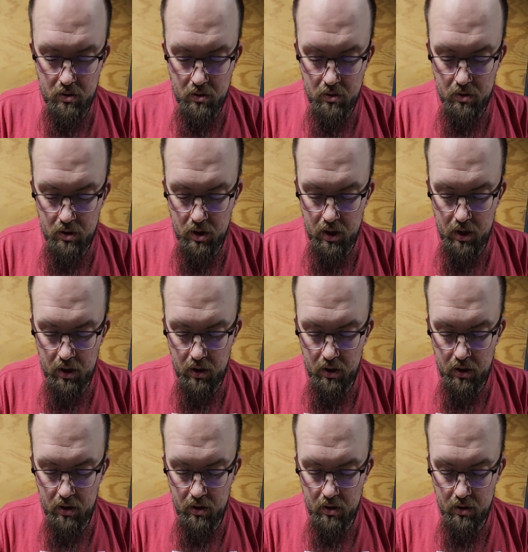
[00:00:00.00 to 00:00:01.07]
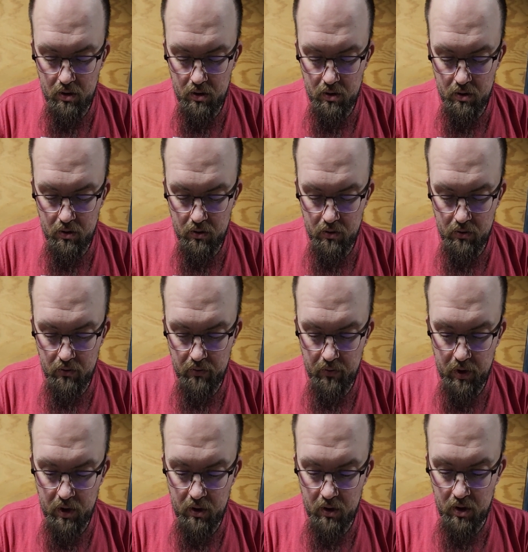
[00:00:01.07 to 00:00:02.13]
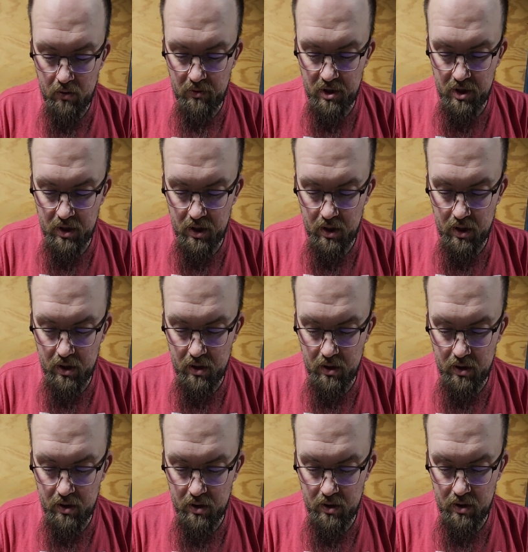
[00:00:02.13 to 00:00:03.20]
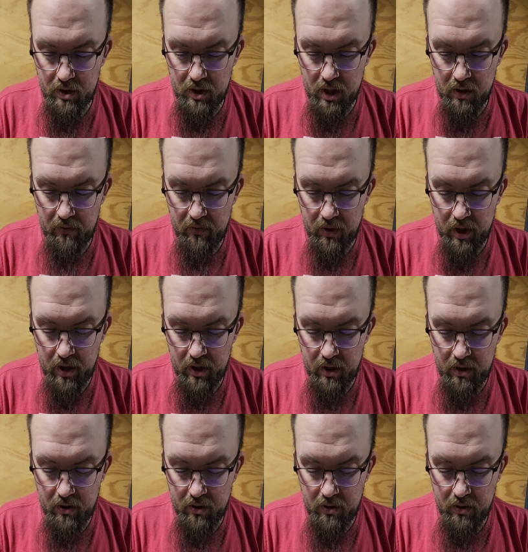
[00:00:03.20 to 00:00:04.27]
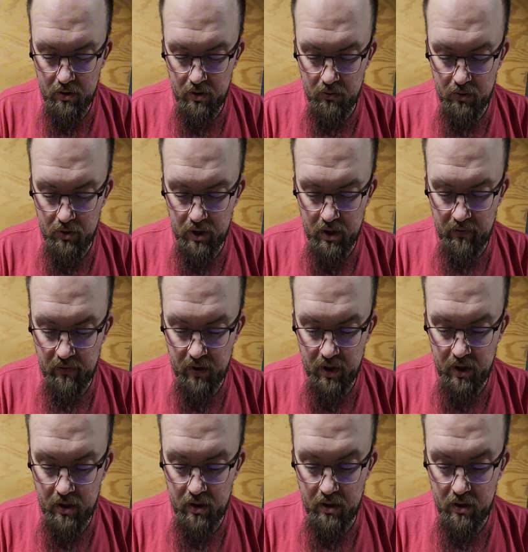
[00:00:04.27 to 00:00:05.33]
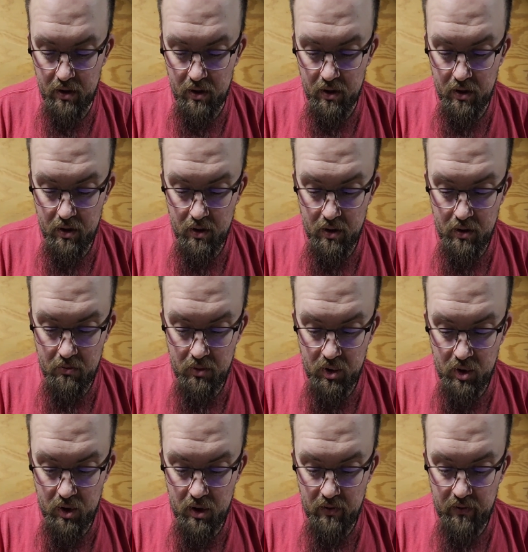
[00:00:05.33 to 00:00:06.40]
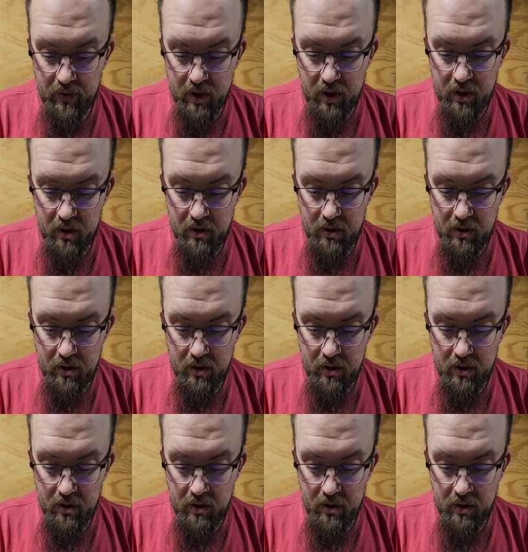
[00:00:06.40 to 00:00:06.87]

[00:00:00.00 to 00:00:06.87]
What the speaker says: The firearm is on safe right now. It will not fire. Put it on fire.